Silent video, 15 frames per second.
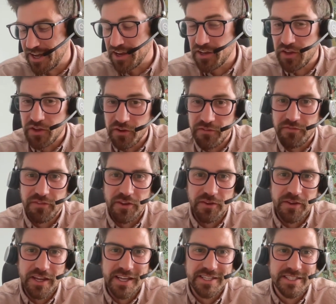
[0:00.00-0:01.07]
good few
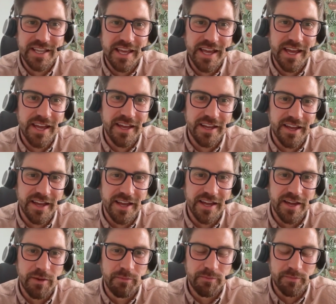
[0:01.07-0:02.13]
years there.
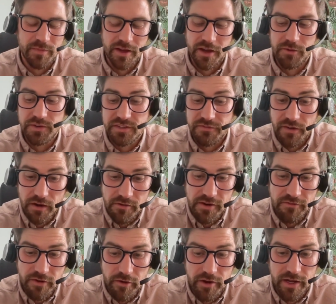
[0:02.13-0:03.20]
I was very,
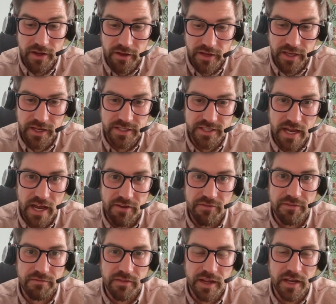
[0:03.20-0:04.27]
very lucky to have
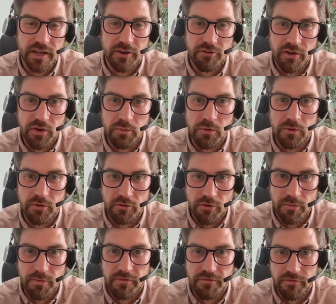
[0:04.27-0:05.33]
an incredible
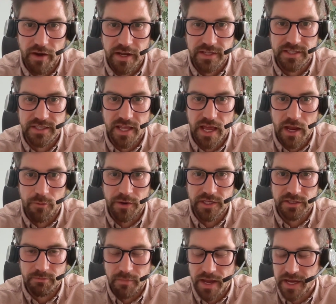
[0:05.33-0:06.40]
group of friends there,
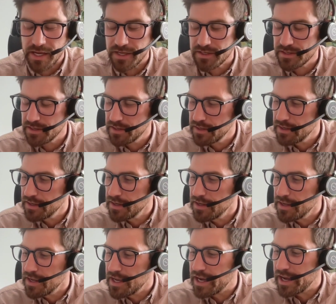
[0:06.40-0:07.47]
which made
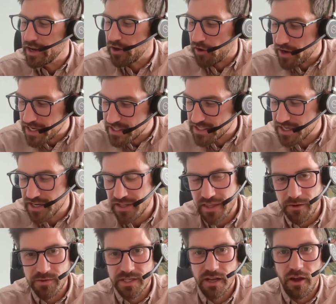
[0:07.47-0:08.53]
it a lot easier. There
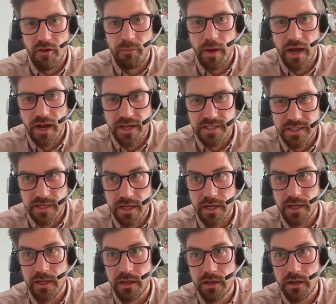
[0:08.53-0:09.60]
was a lot of
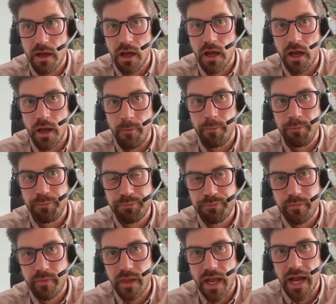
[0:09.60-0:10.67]
partying,
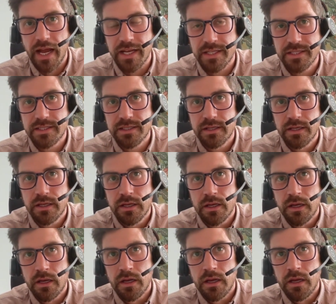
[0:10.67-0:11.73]
and
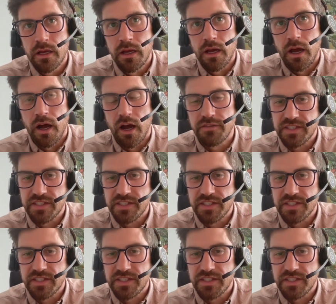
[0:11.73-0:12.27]
I